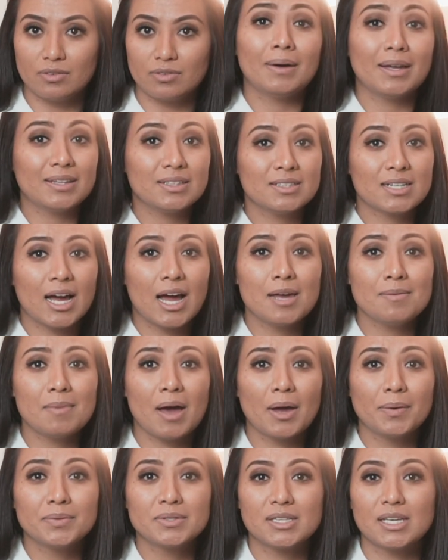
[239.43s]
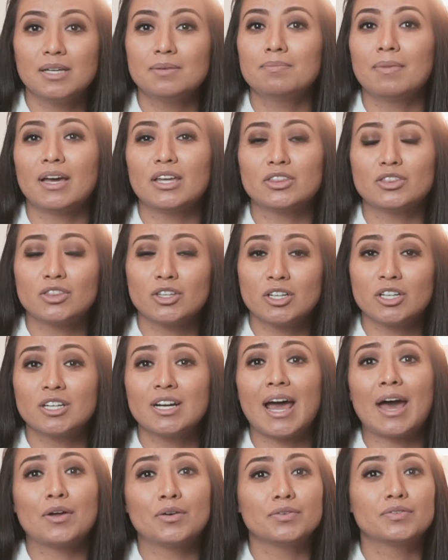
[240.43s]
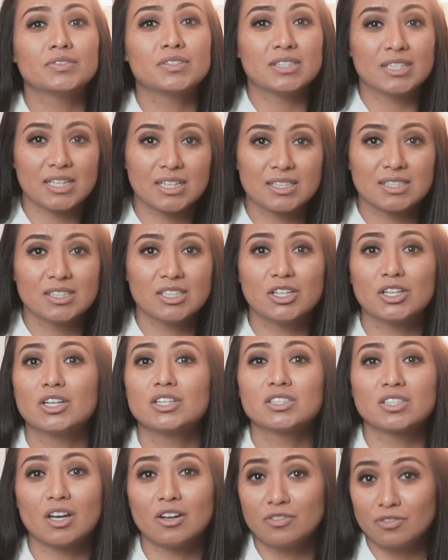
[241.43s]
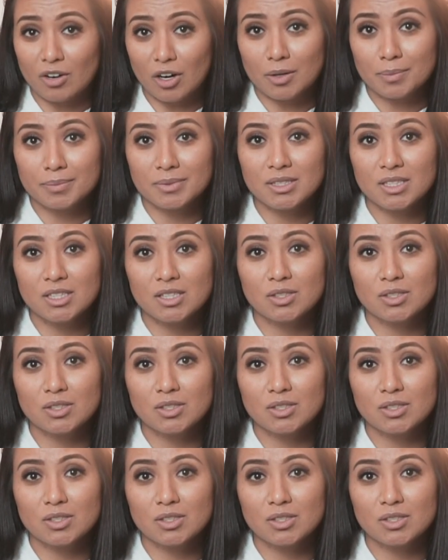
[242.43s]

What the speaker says: By the time I was in my 3rd out of 6 years of pharmacy